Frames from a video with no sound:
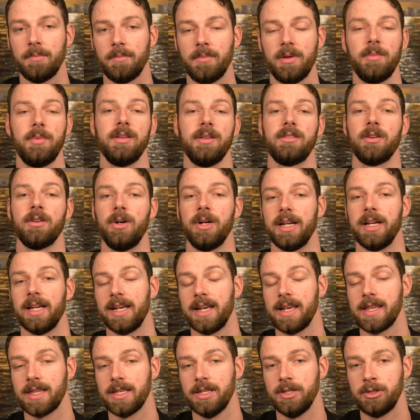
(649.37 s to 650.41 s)
Maybe it's going
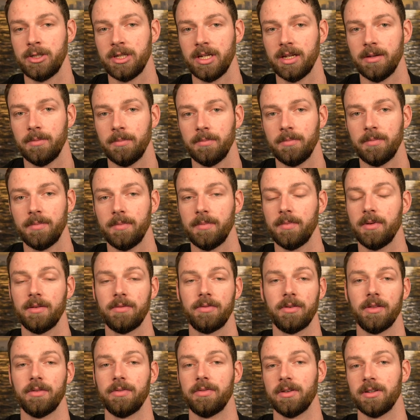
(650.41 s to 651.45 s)
into the gym
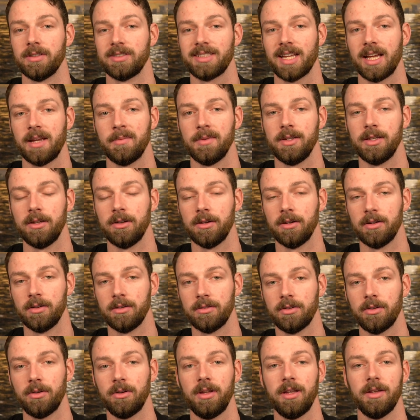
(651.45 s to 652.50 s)
for the first time in years,
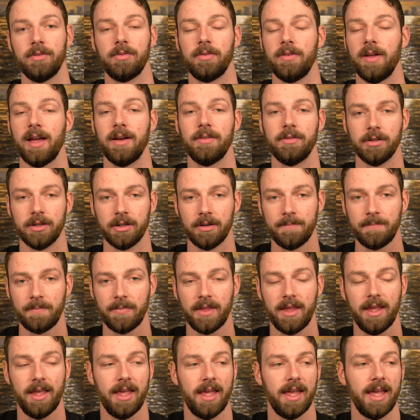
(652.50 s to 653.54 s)
if ever.
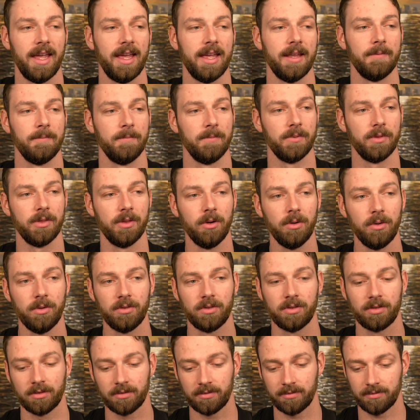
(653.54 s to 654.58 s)
And those